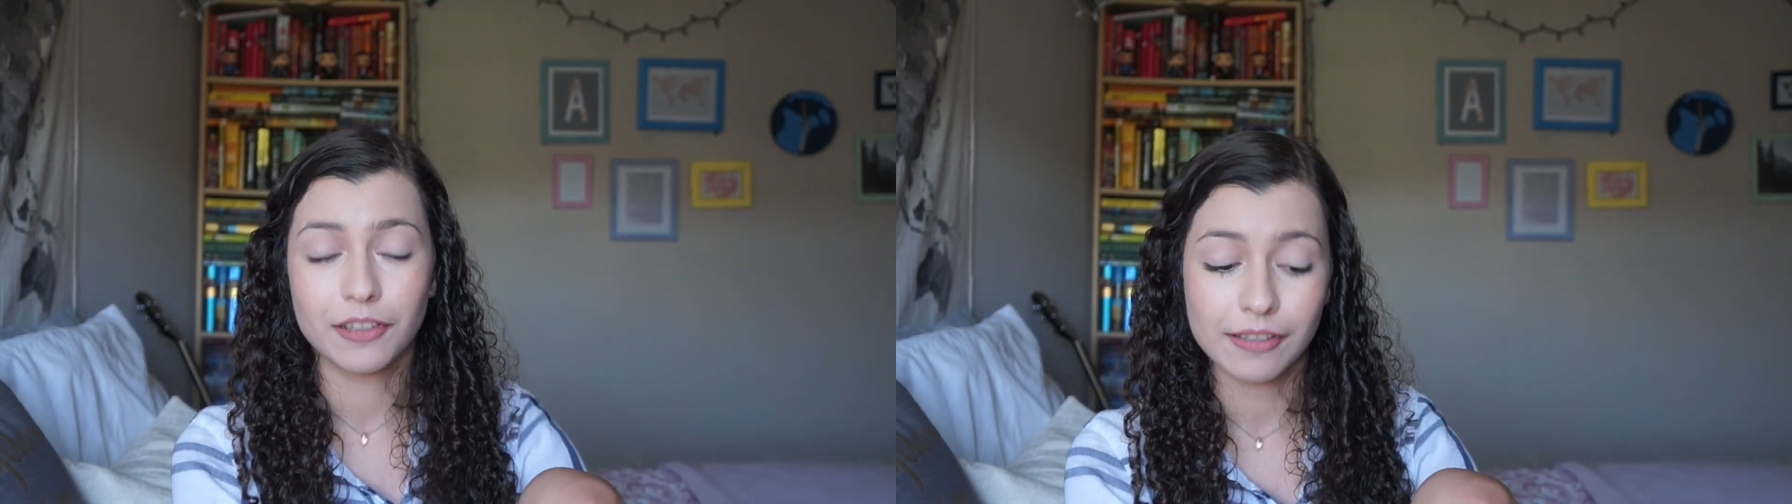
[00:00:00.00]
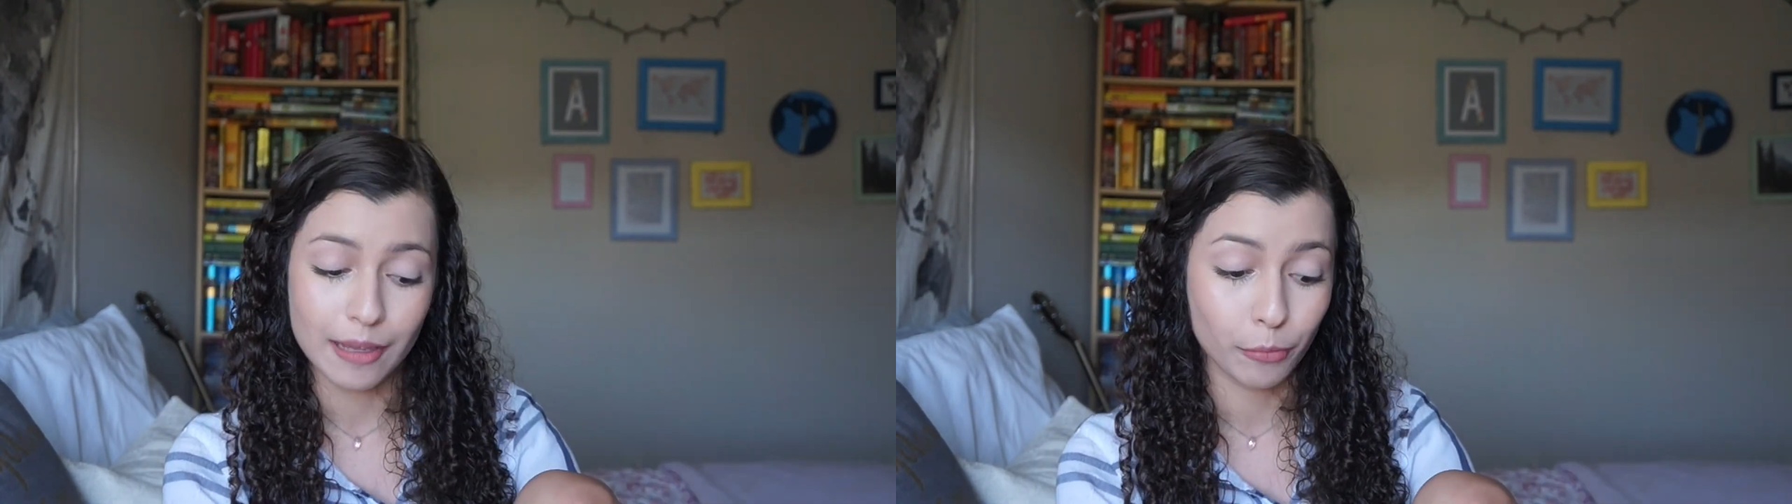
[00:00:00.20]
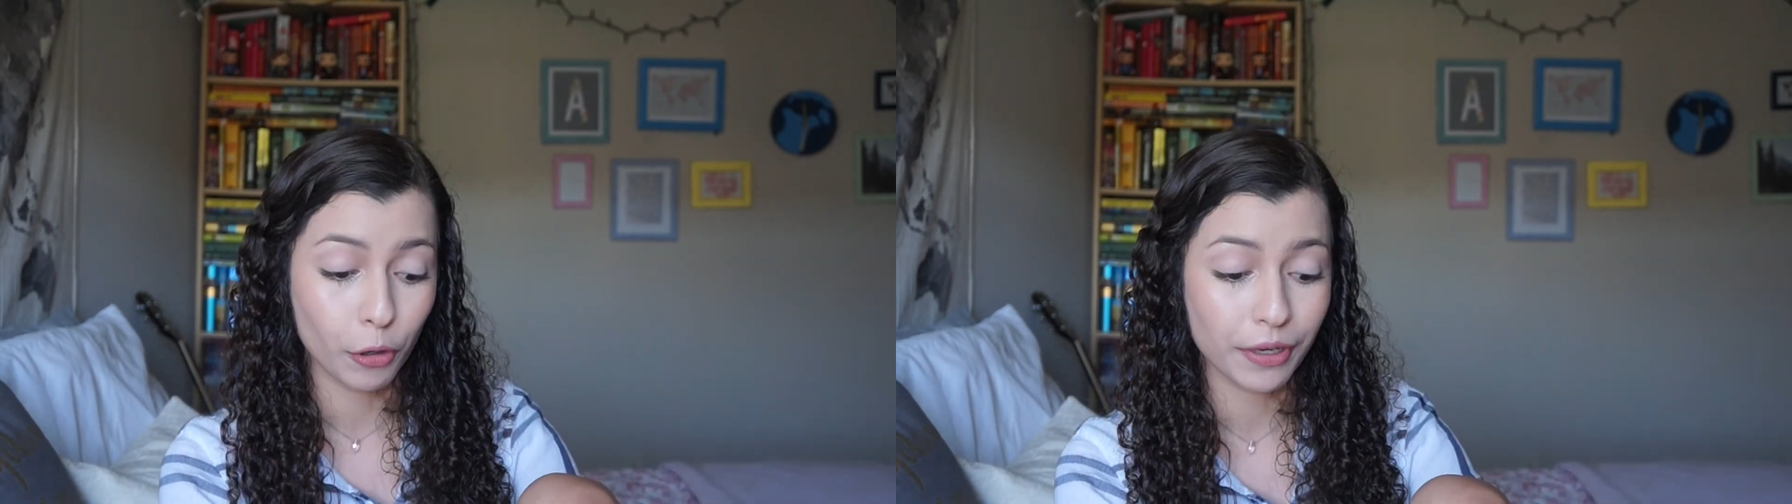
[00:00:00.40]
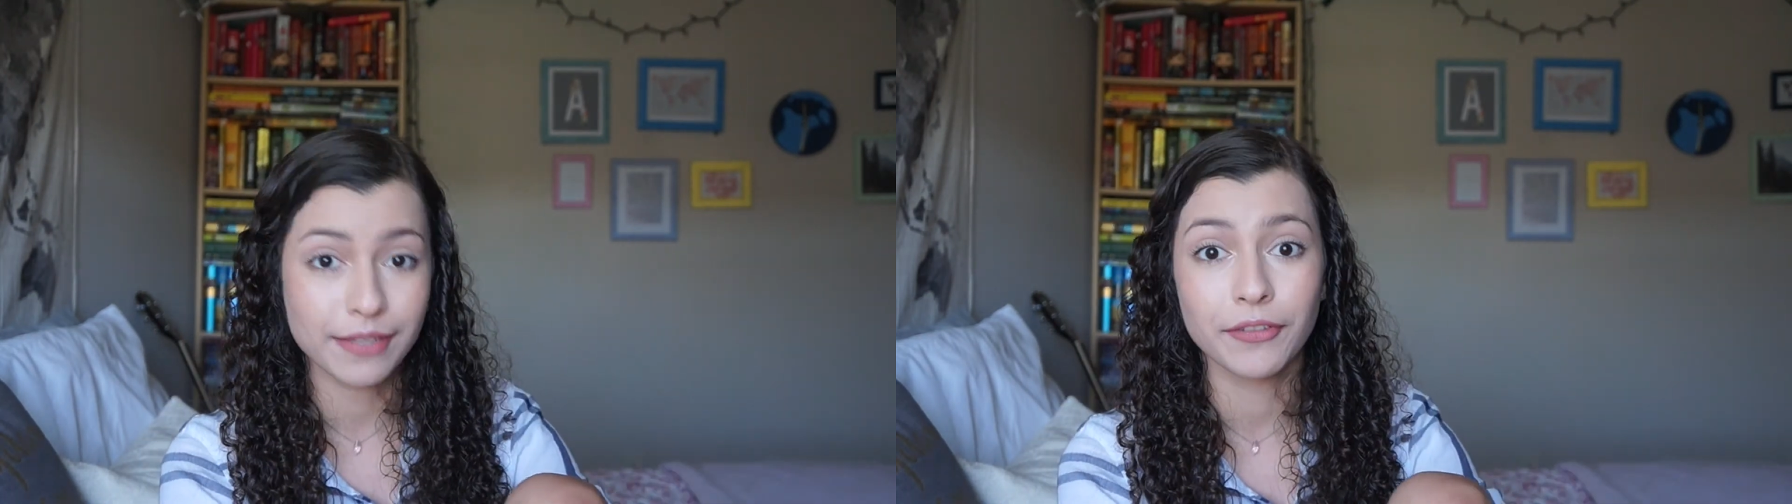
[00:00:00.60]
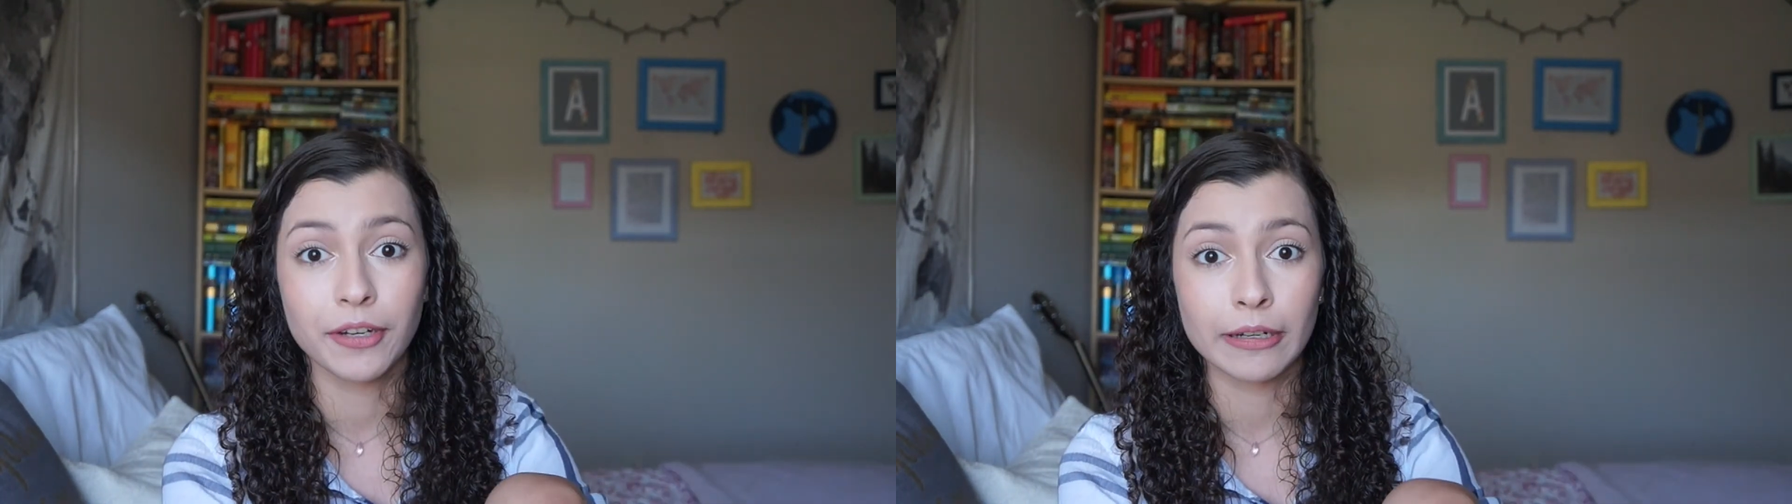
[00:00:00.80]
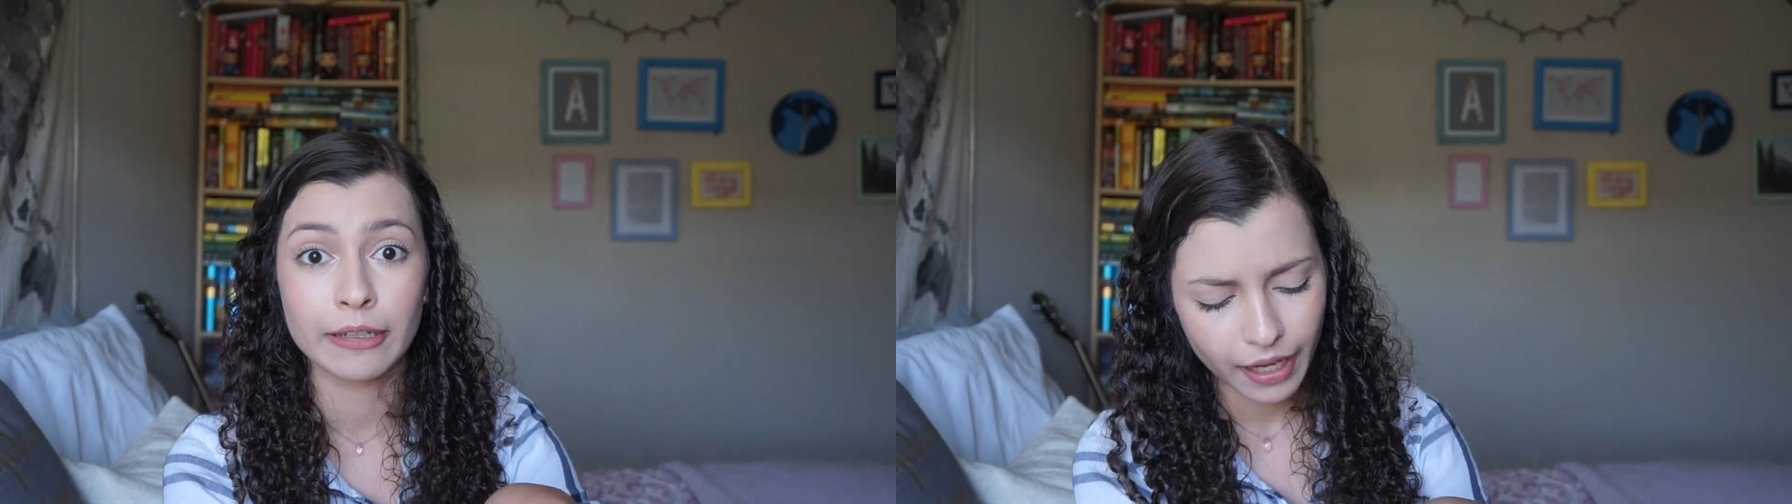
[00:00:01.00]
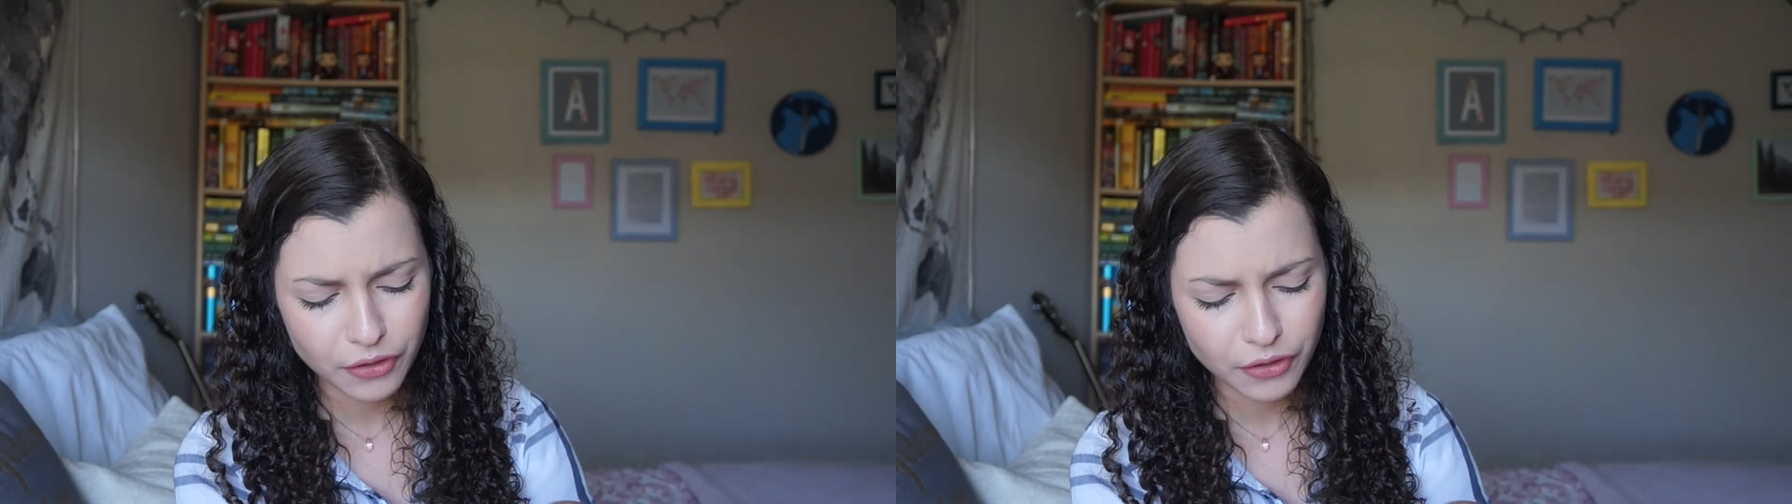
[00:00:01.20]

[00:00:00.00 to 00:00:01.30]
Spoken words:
because they broke as fuck.